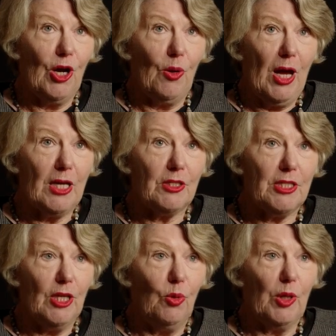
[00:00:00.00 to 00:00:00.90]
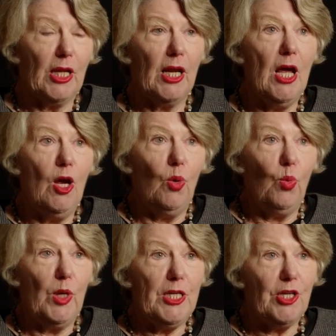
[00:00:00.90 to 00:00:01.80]
know how to deal with it,
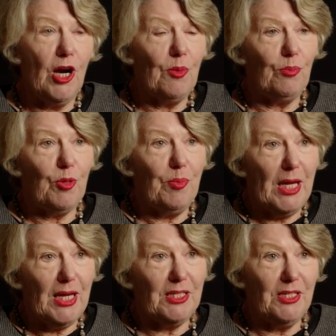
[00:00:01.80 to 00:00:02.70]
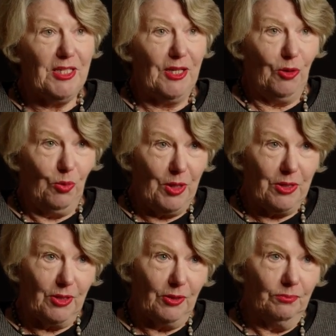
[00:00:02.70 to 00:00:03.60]
we don't prepare to deal
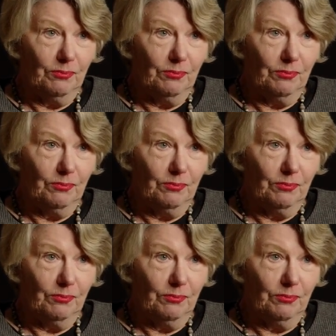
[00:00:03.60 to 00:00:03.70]
with it.